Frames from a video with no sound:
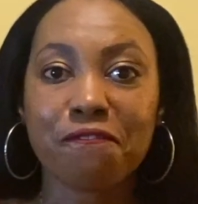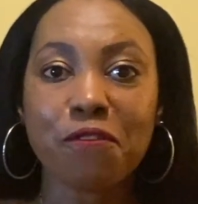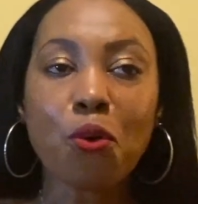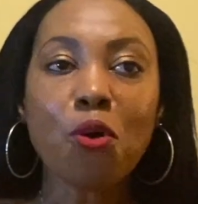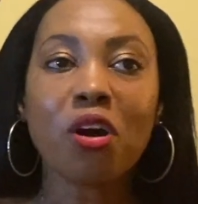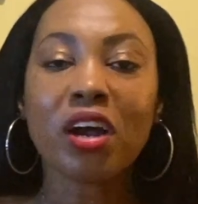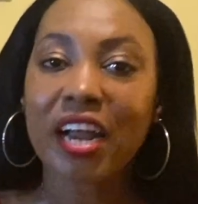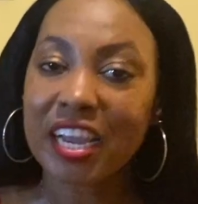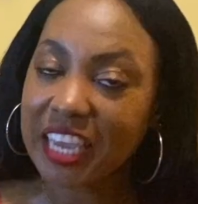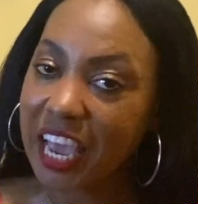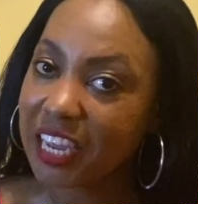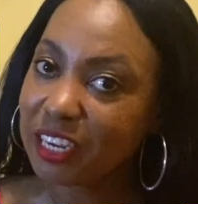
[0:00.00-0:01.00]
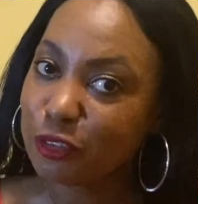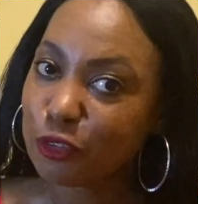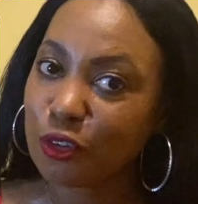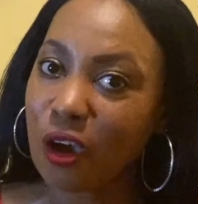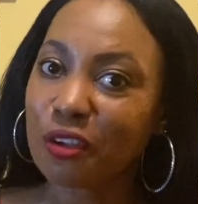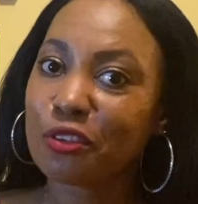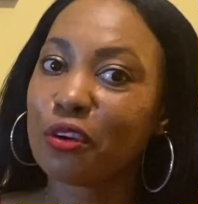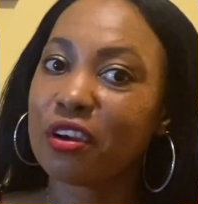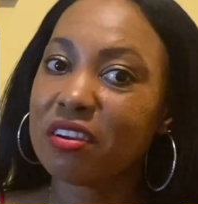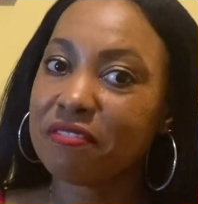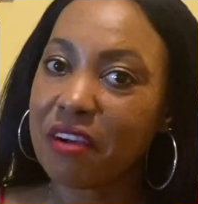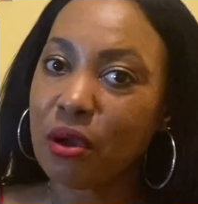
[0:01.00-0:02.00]
four, again,
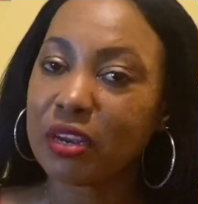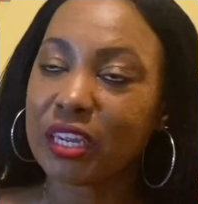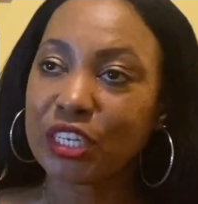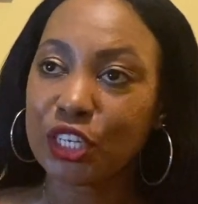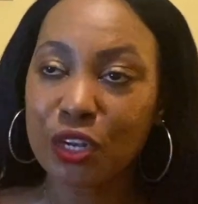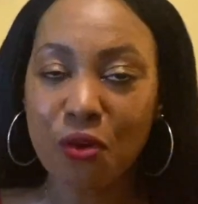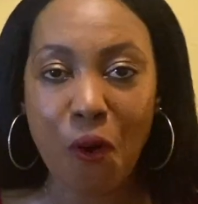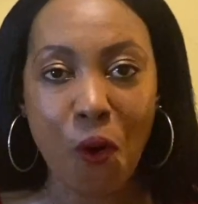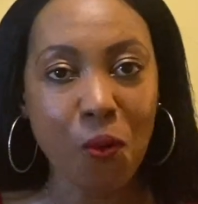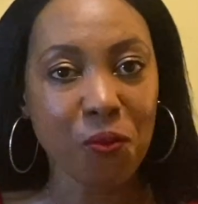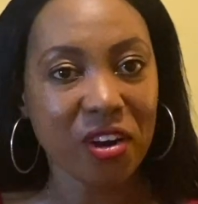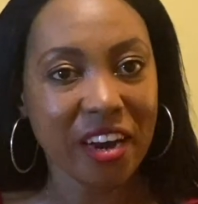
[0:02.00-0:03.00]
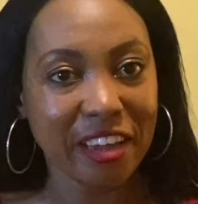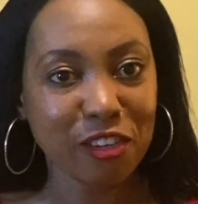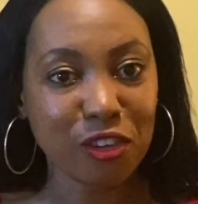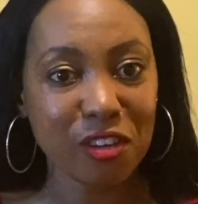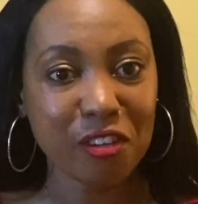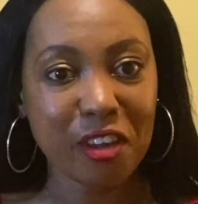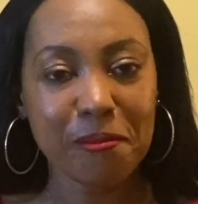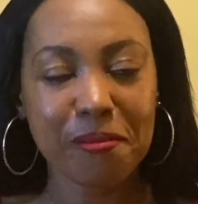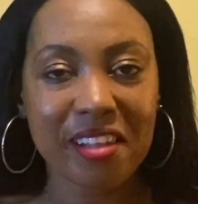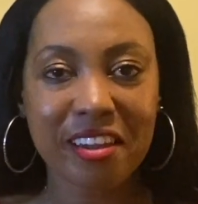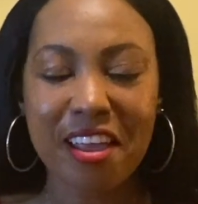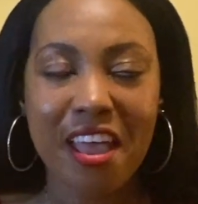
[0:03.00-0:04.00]
structure, foundation, home, relationships,
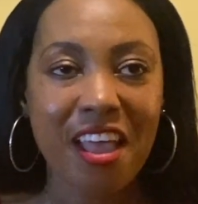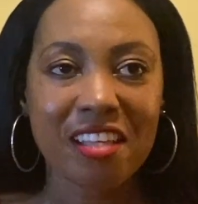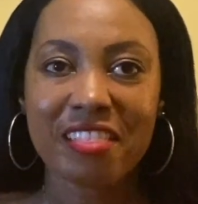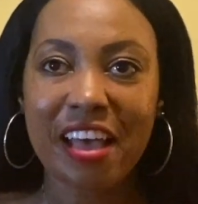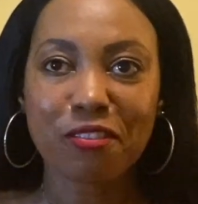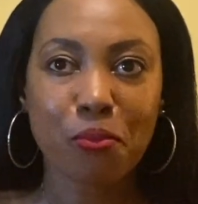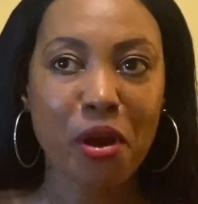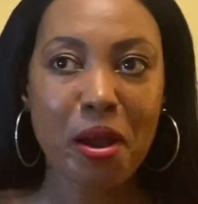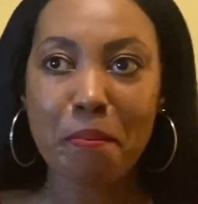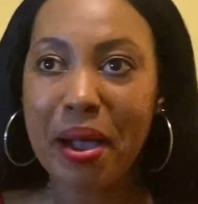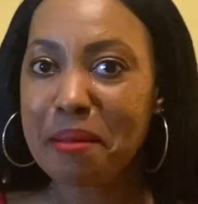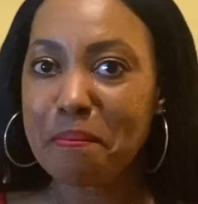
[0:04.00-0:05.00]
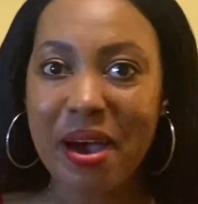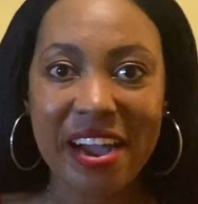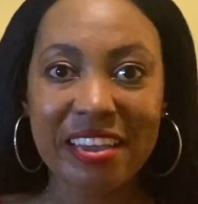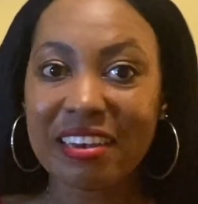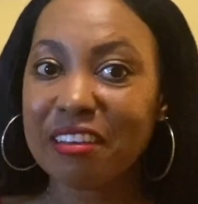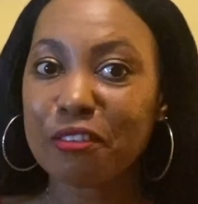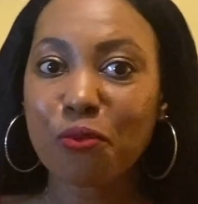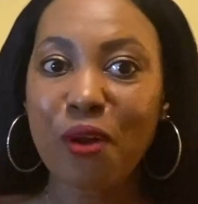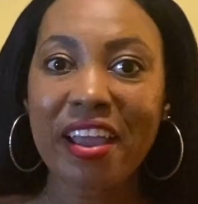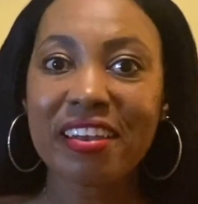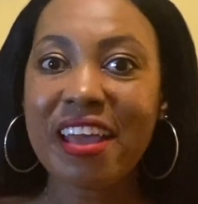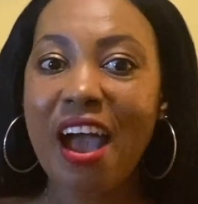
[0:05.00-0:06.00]
and that's where my mind is
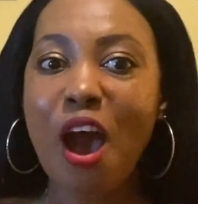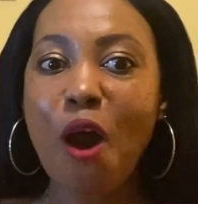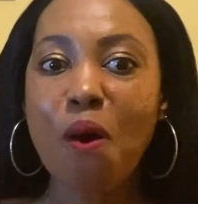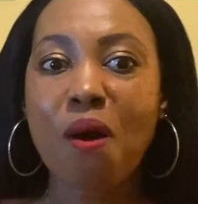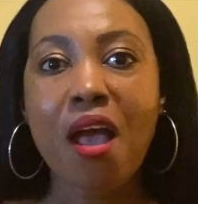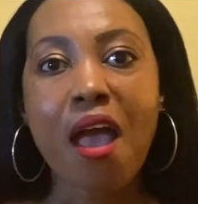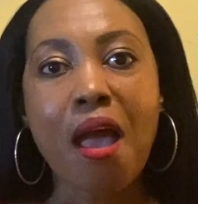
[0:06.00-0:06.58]
right now.